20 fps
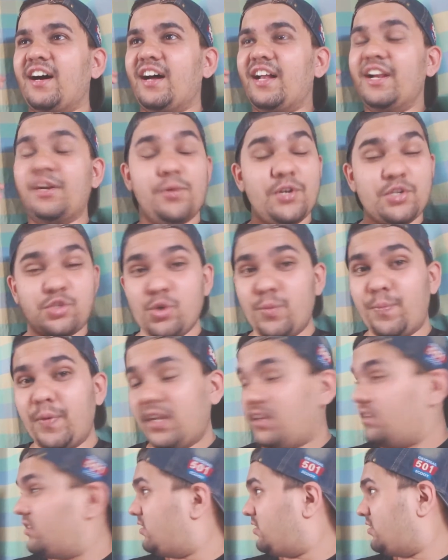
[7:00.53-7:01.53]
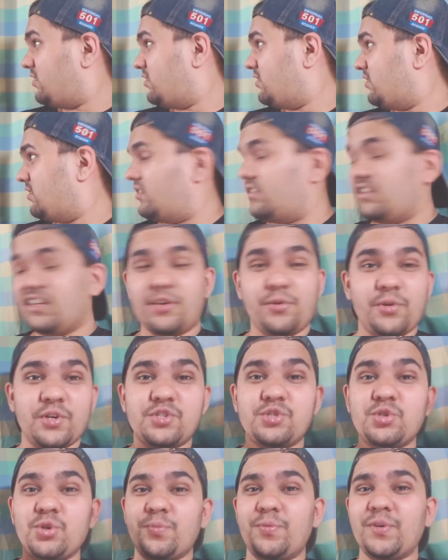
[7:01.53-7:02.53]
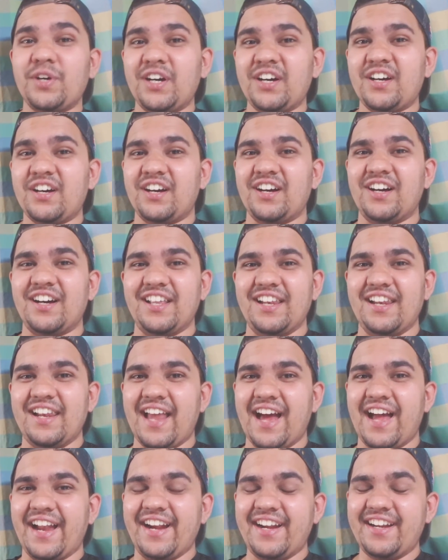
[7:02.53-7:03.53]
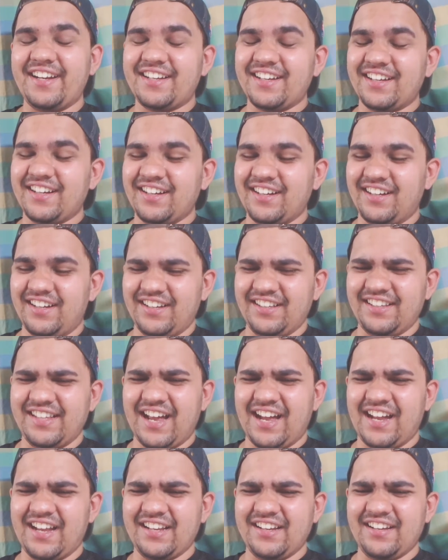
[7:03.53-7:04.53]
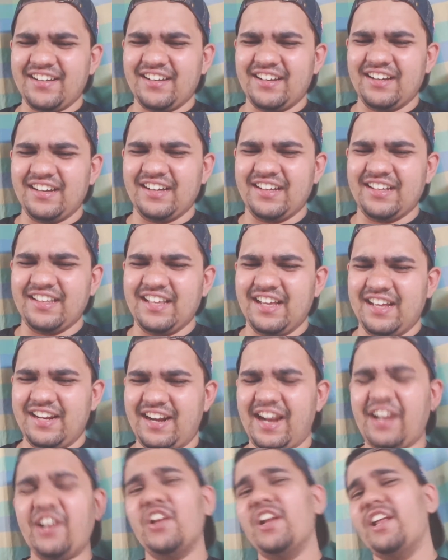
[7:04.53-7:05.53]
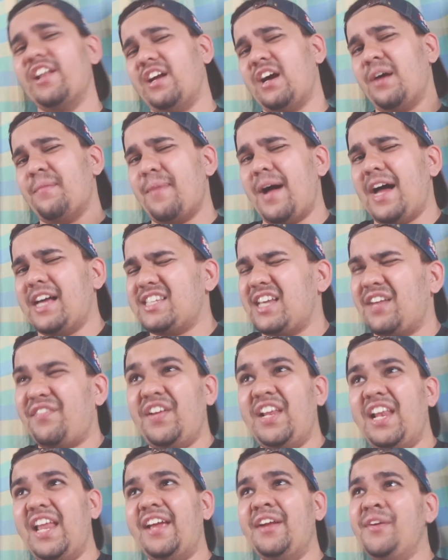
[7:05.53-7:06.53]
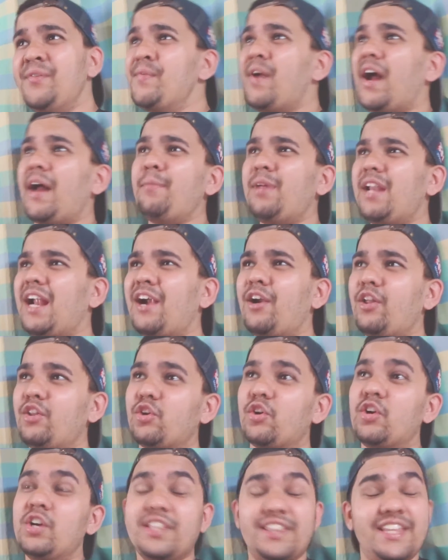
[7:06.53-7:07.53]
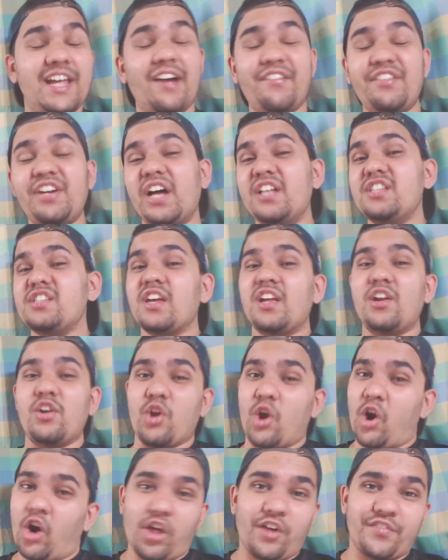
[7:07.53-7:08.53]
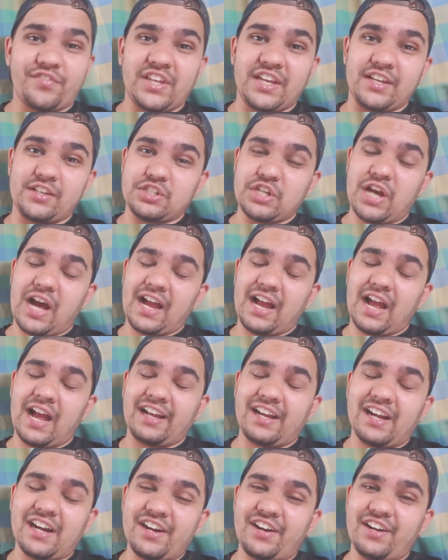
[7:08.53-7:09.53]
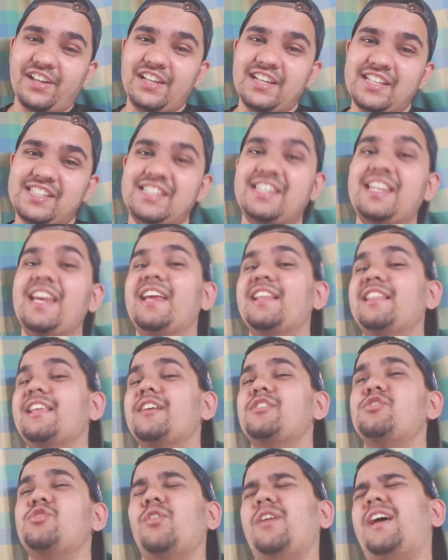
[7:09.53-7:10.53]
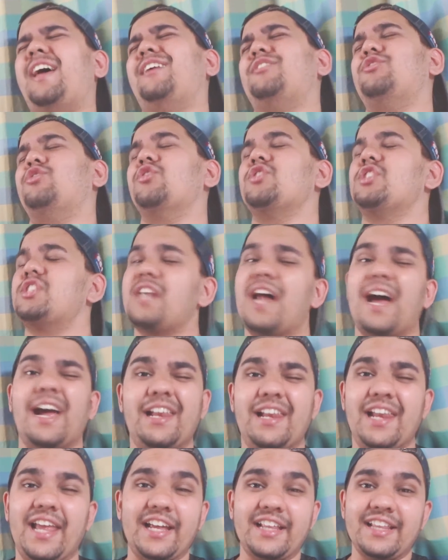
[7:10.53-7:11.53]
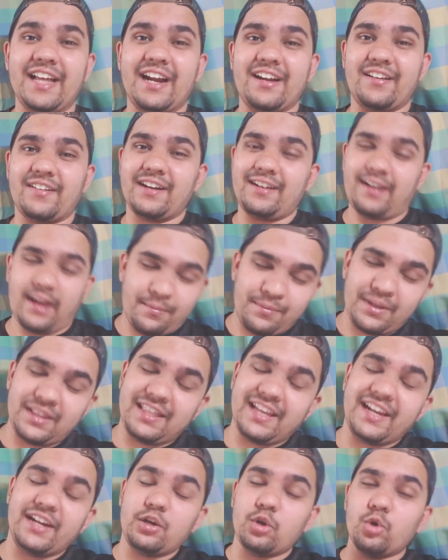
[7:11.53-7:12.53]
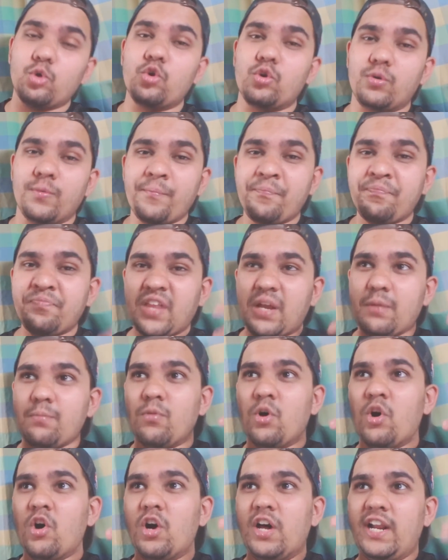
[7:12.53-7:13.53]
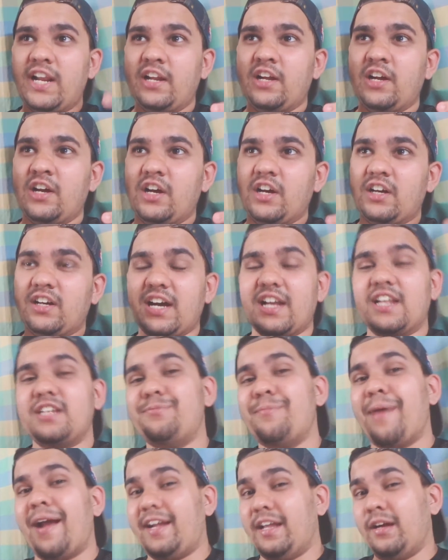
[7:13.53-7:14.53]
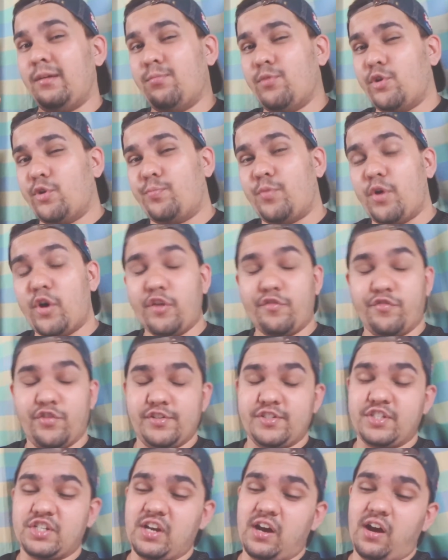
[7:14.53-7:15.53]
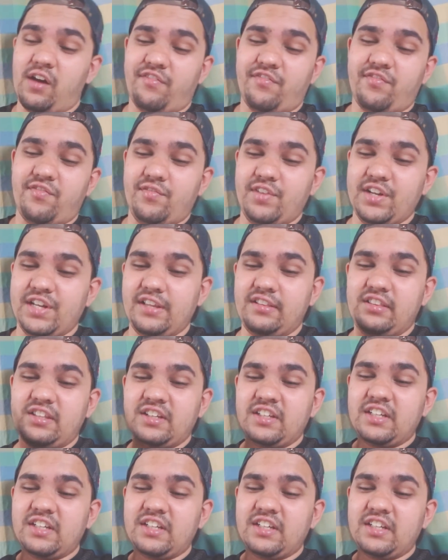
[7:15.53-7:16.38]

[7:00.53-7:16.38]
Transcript: It was super light than the regular comebacks. I feel like, I mean, I don't know. They have done a lot of things, so I can't really say. There's no EXO style like that, right? I mean, they do more charismatic, more powerful stuff with,